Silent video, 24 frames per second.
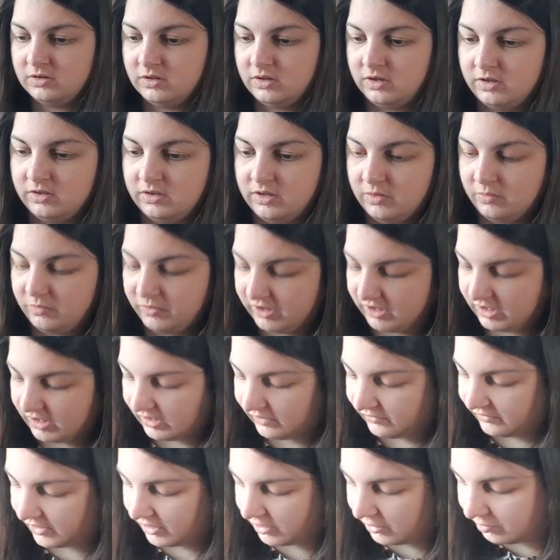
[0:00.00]
And then we
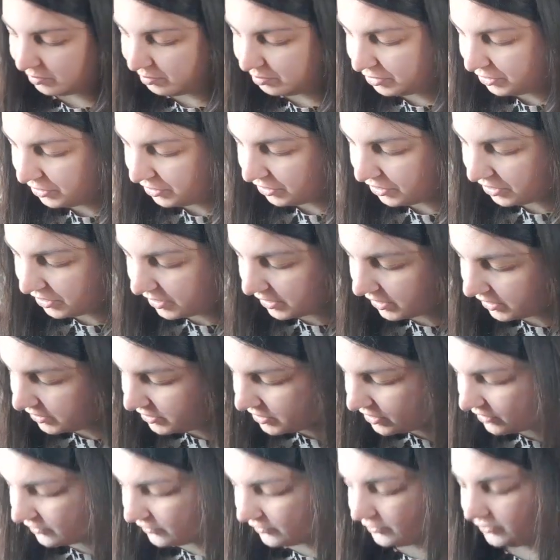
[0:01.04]
have our
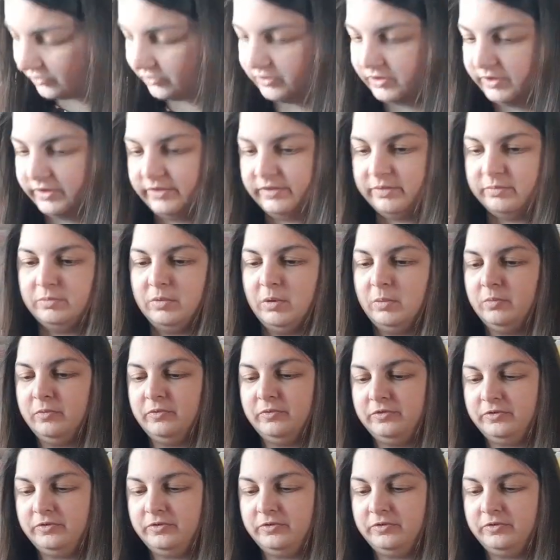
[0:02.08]
booklet for this month.